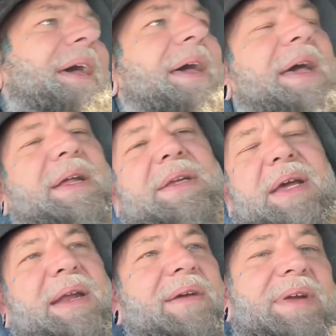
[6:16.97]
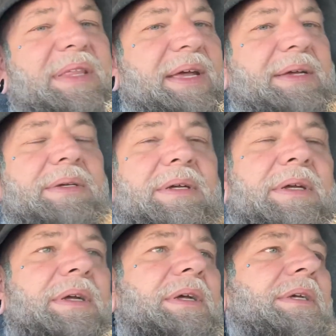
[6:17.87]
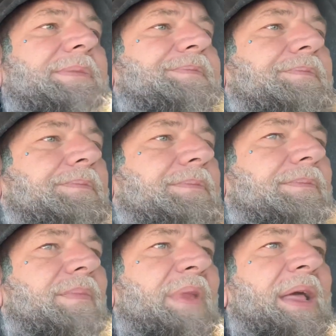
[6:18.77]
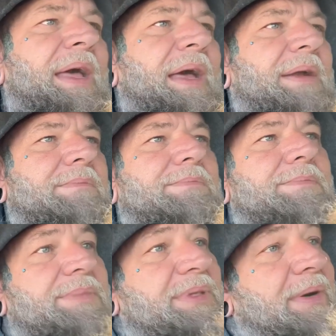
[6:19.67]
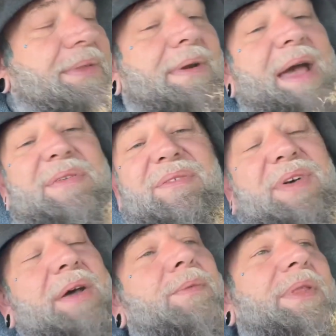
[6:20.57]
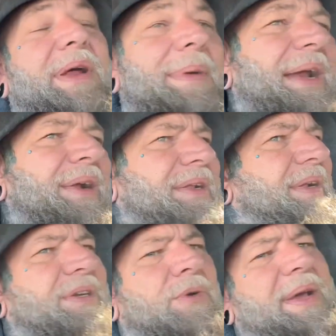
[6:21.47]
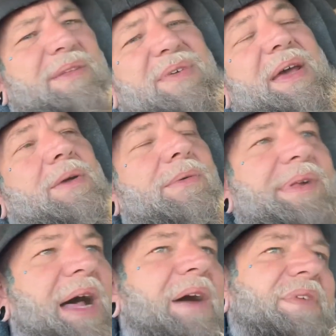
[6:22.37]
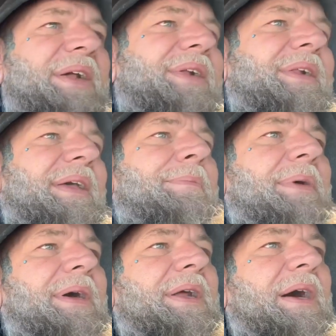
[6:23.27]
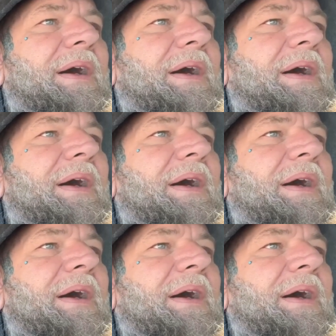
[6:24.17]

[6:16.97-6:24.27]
and everything. And they're having fun with it. I mean, it's destroying the vehicles, obviously, but